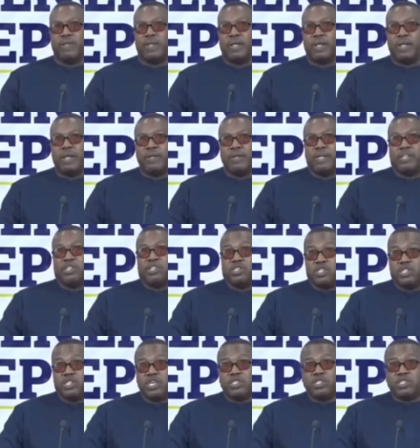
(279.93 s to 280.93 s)
engineers
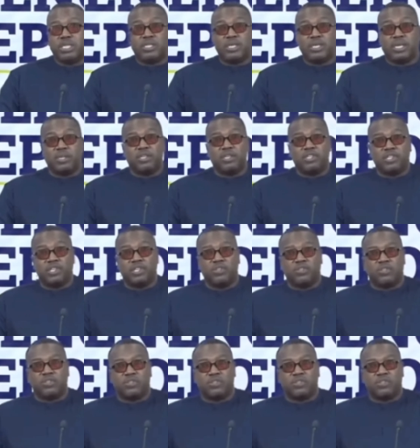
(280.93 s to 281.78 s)
and technicians